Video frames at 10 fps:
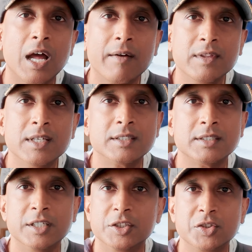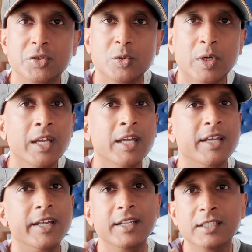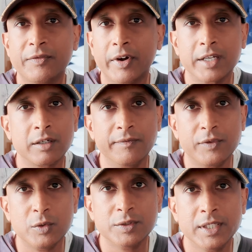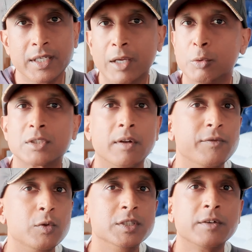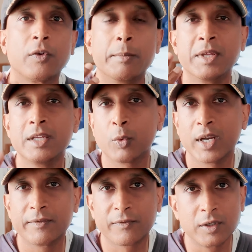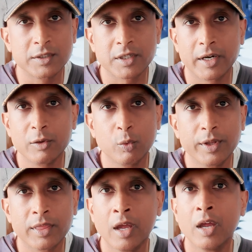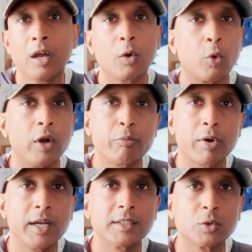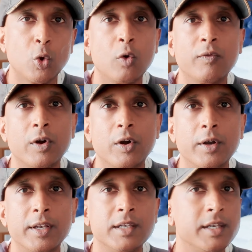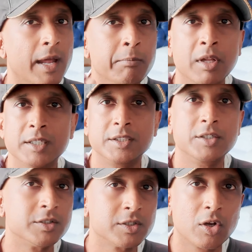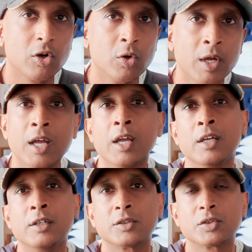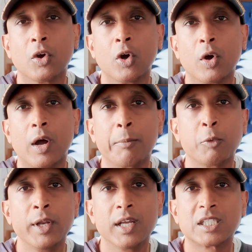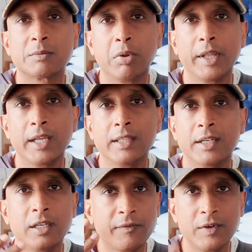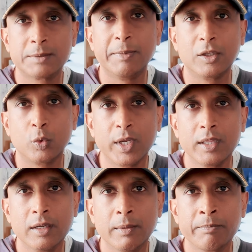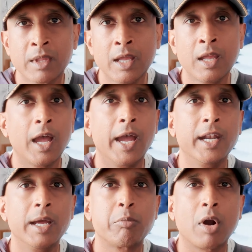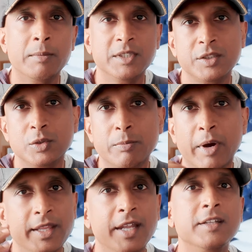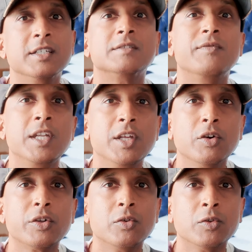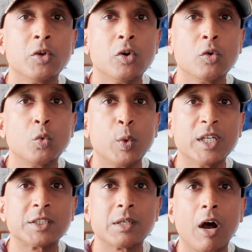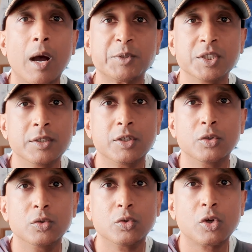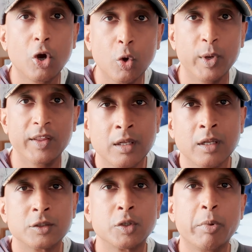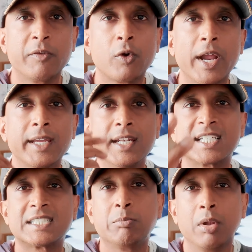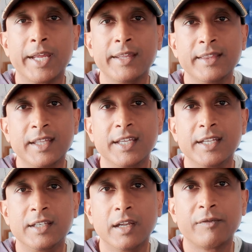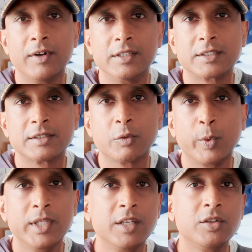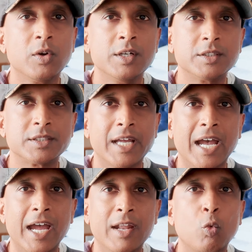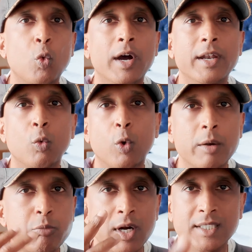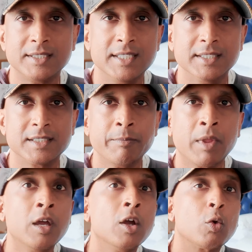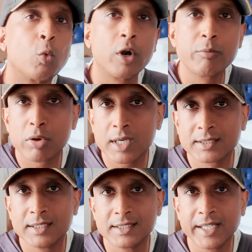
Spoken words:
have this issue. It is very confusing. It was confusing for me when I first started with WordPress over 10 plus years ago. So I'm going to explain the difference between them. And I promise you by the end of this video, you'll know which option to go with. So before I can explain the difference, we need to understand what WordPress is. WordPress is